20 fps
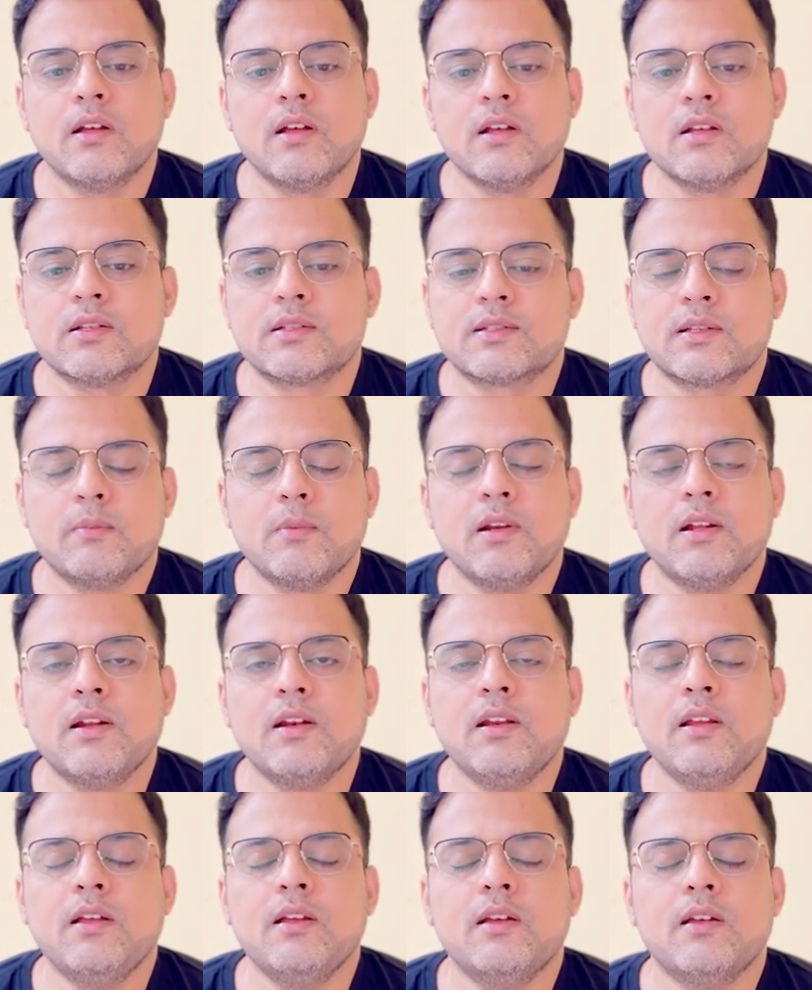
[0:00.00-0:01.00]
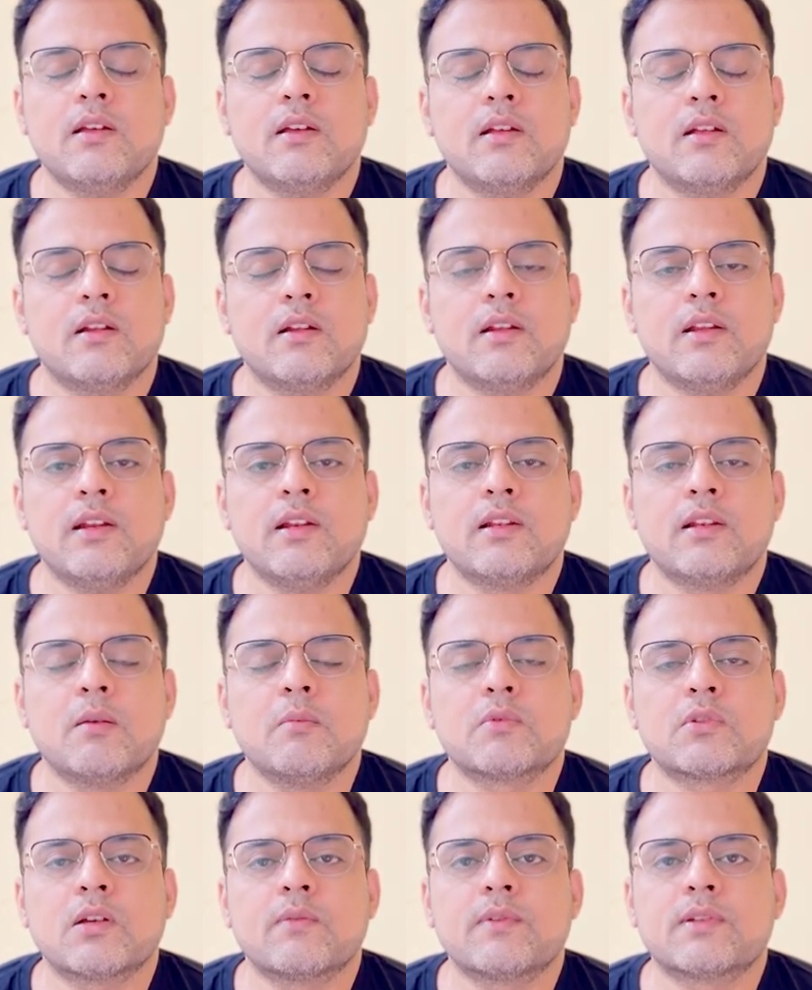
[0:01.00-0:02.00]
Similarly, in
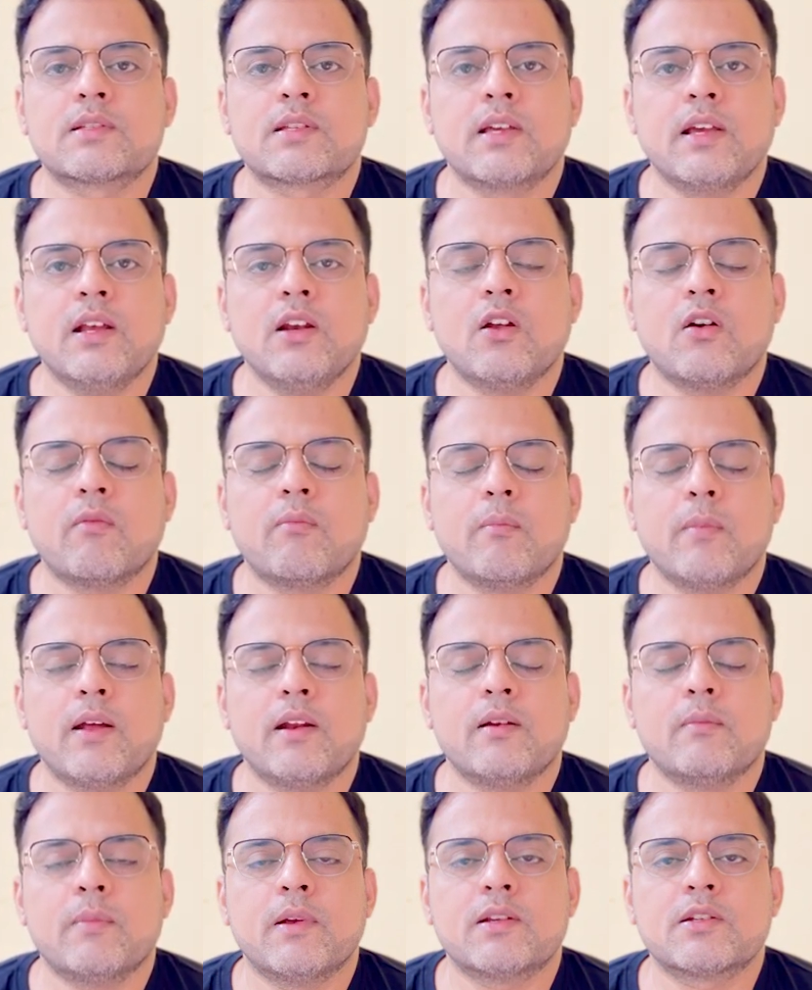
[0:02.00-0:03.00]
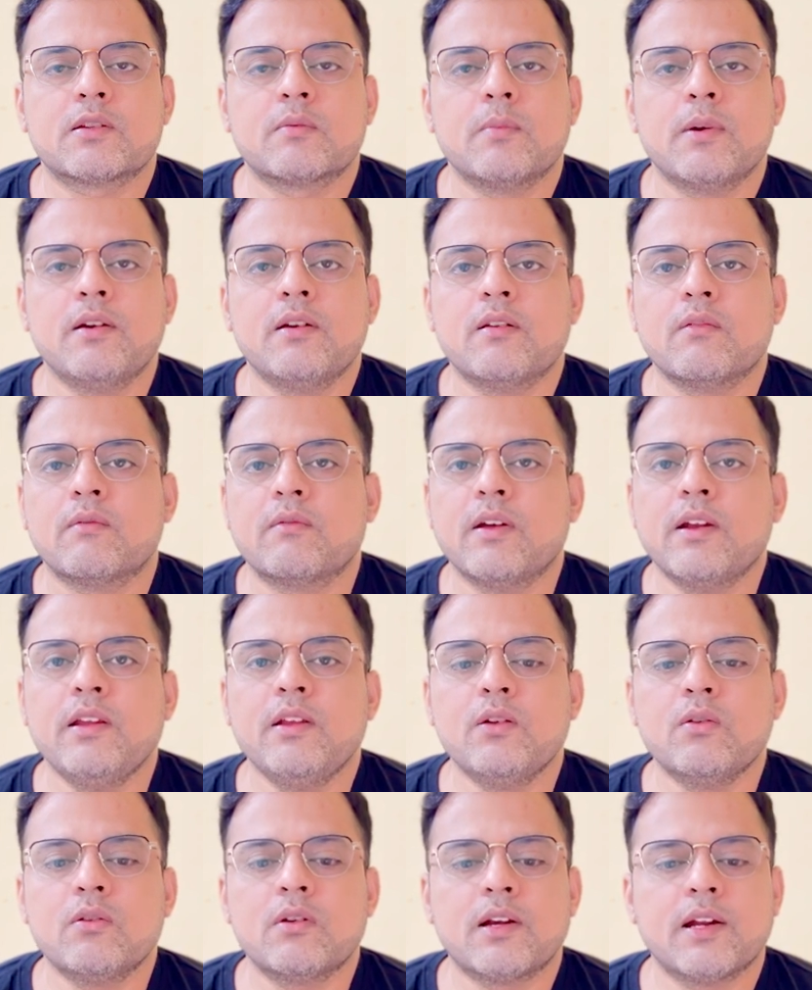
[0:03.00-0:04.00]
terms of scale of measurement, when
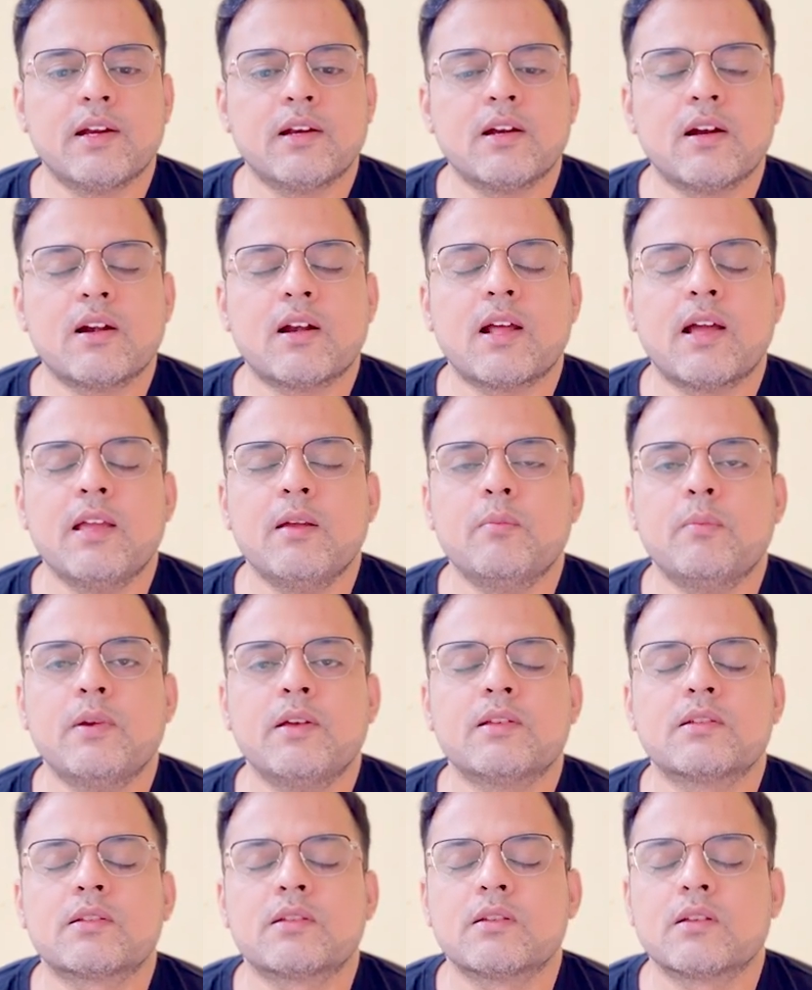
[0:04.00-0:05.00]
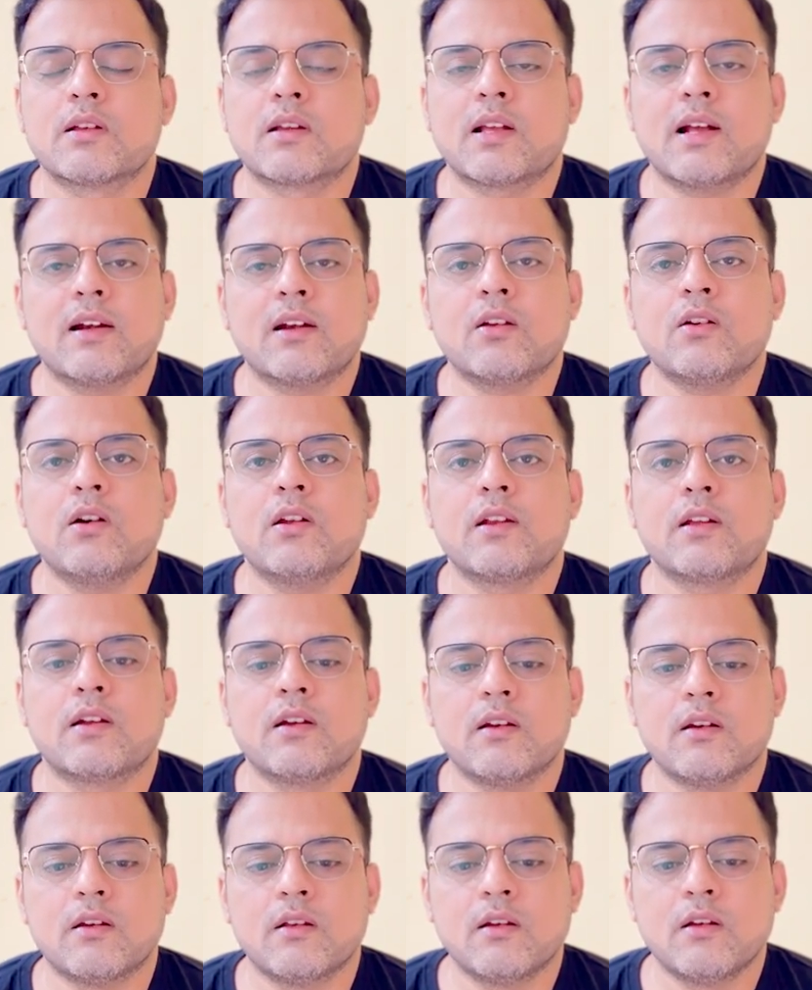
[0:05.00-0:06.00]
your data type is
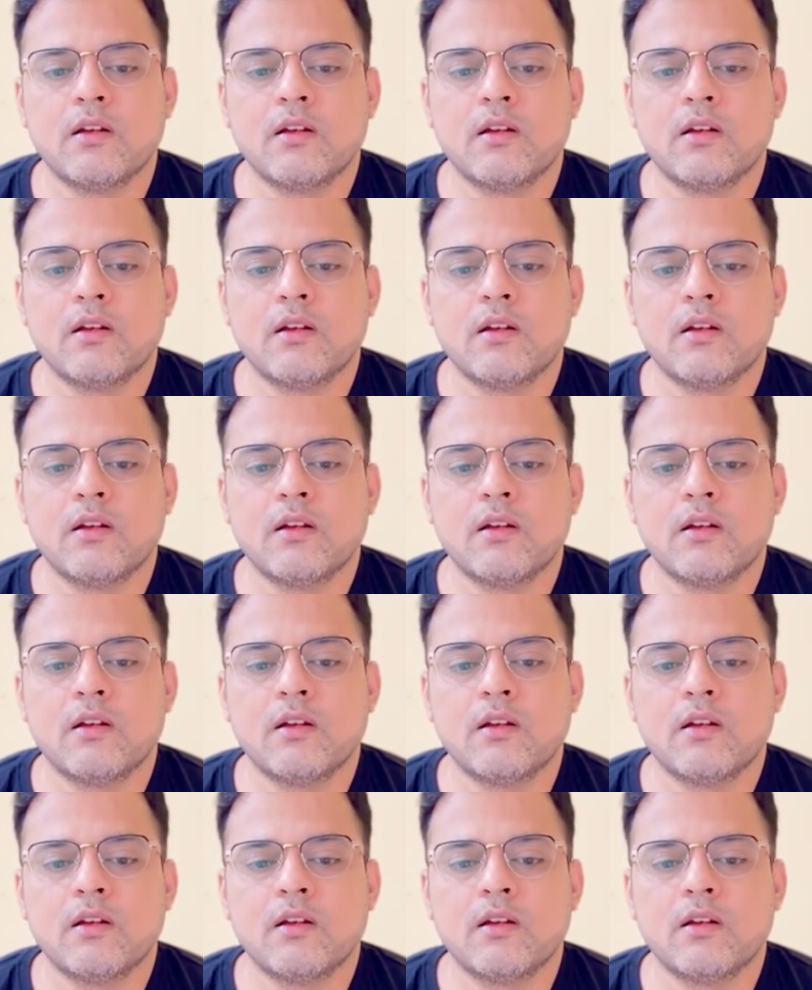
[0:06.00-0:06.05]
categorical,